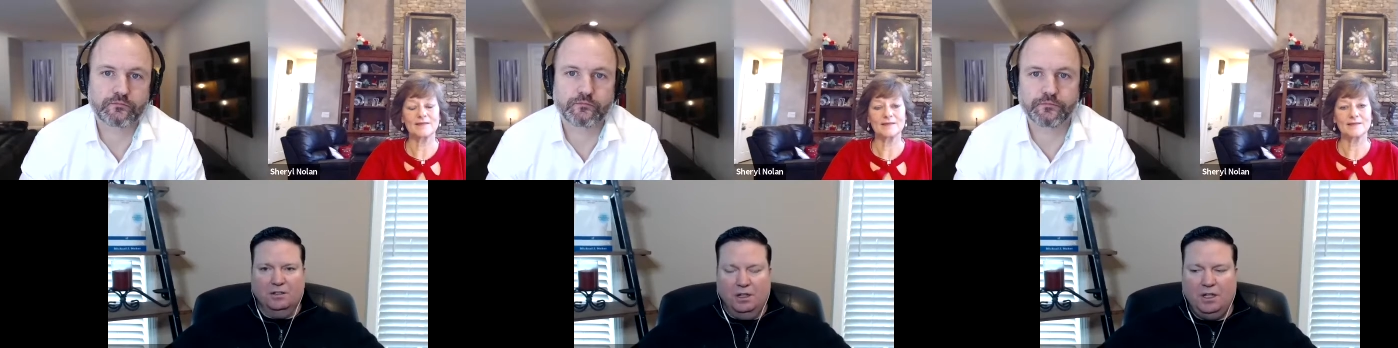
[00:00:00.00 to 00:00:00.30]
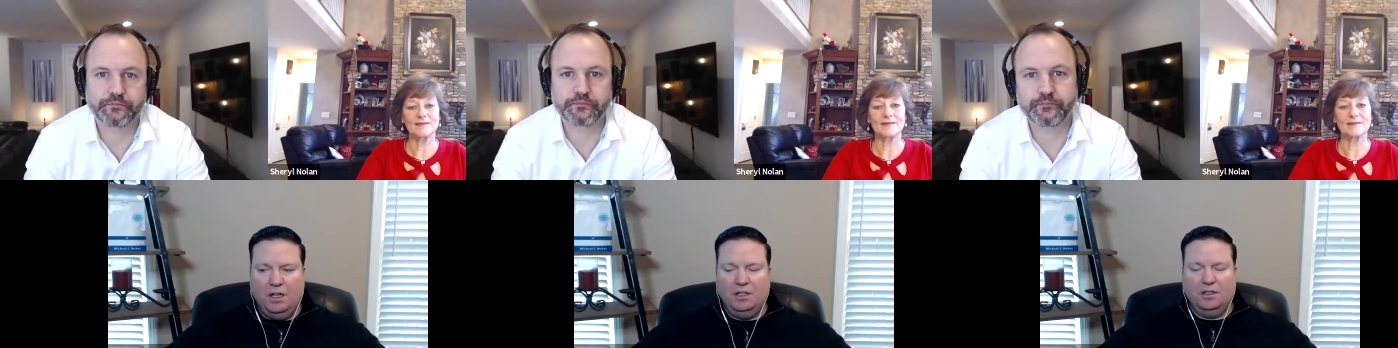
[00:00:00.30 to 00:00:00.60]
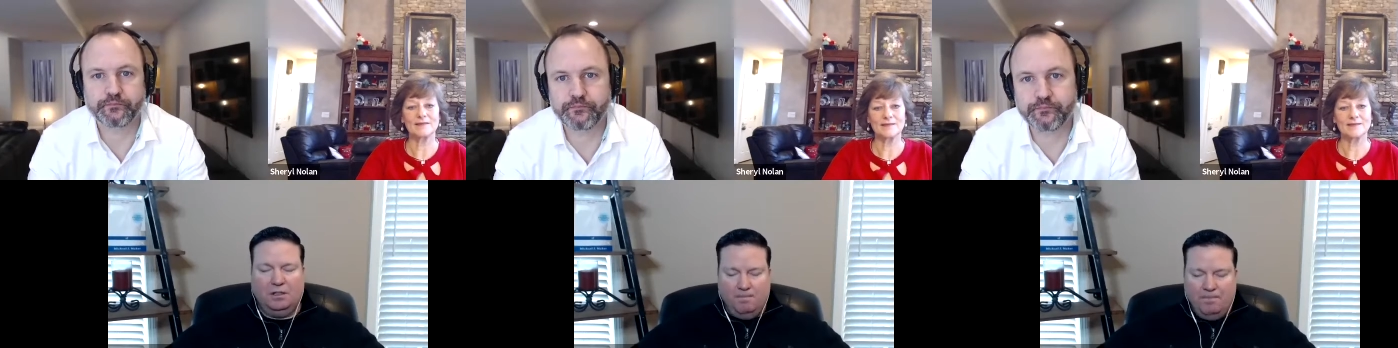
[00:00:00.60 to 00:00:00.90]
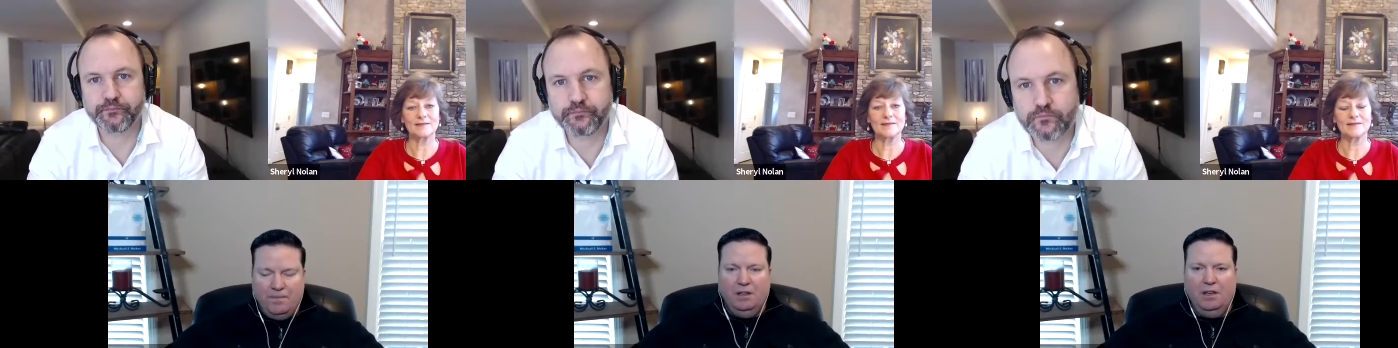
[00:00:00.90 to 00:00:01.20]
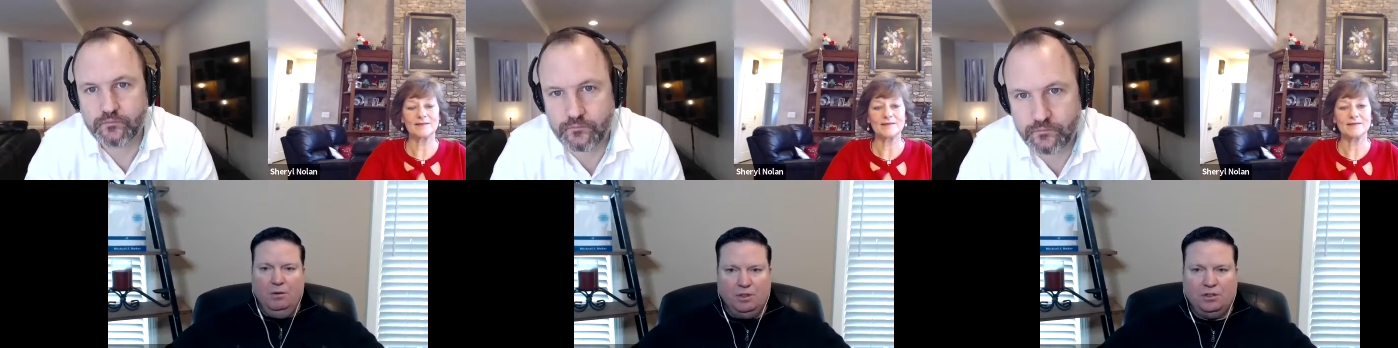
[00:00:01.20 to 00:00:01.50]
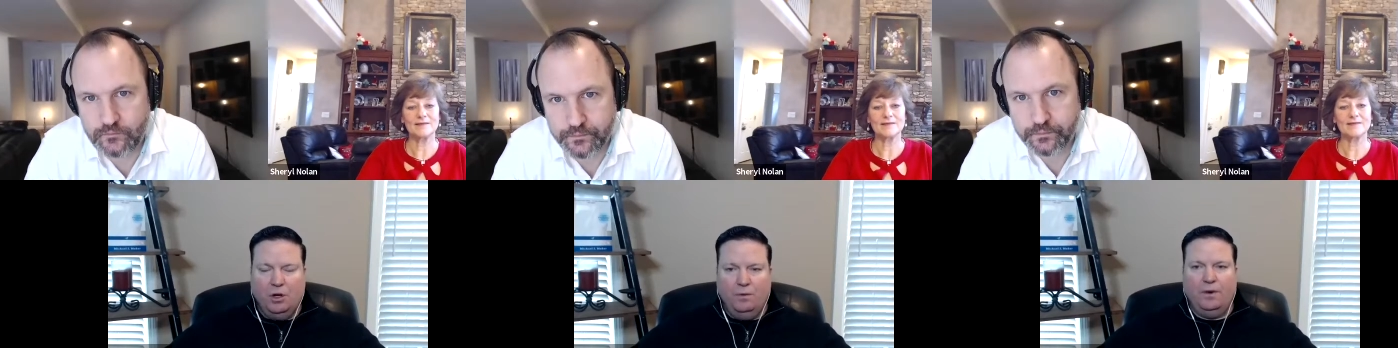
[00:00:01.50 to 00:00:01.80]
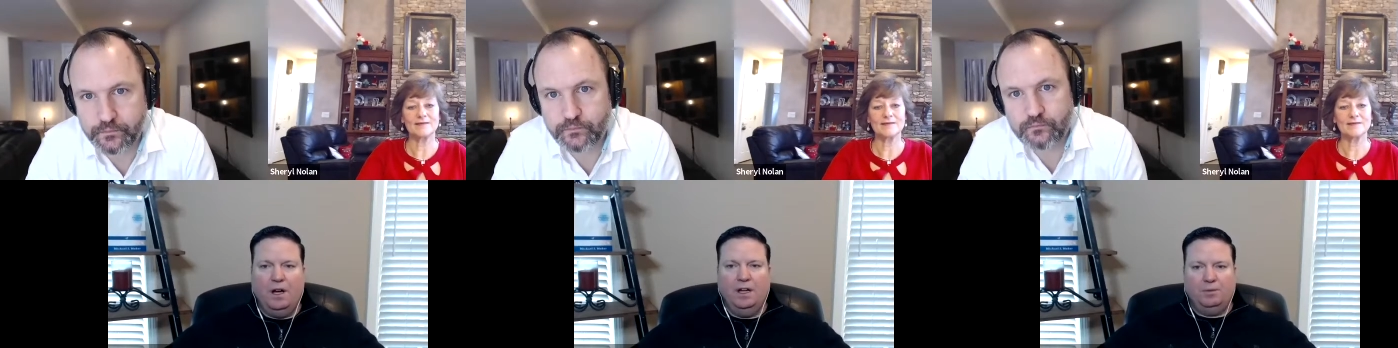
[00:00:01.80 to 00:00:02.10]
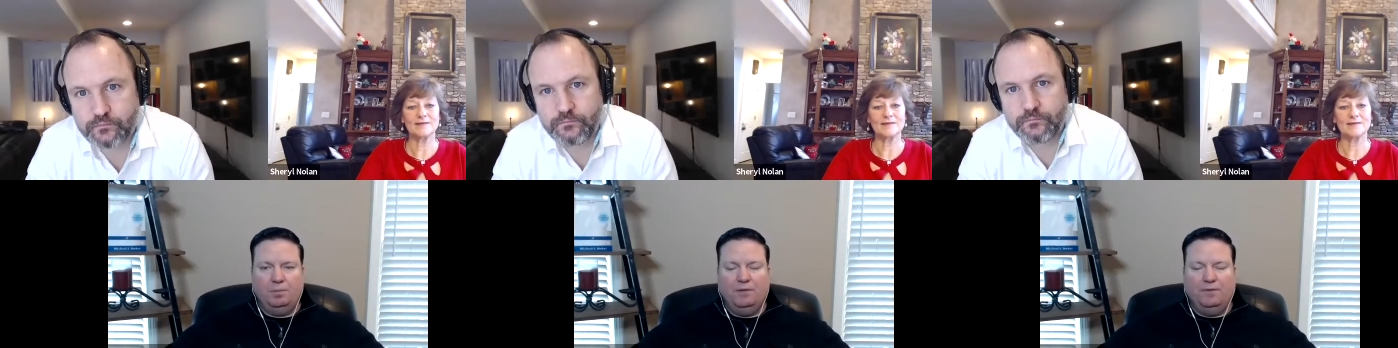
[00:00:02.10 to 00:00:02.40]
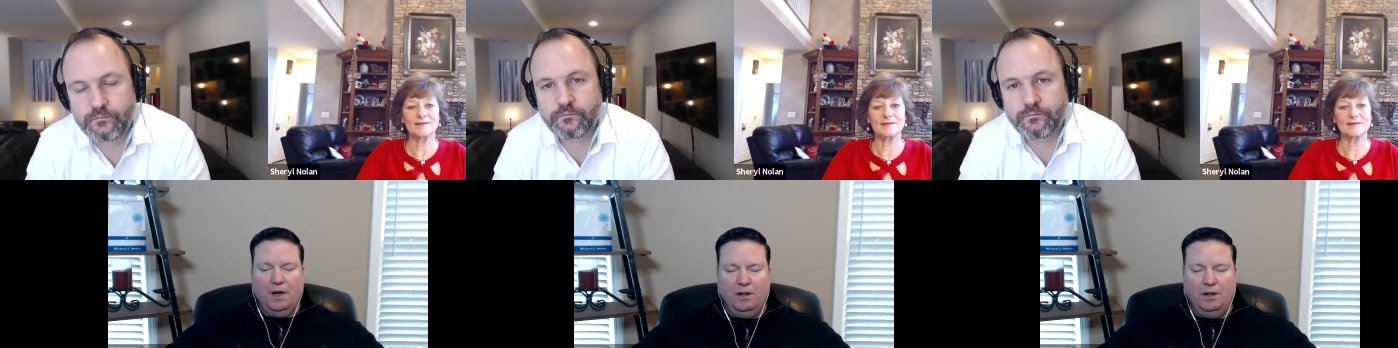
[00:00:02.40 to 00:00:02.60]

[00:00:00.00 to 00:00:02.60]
Speaker 1: It, it just it was so fun. It's been fun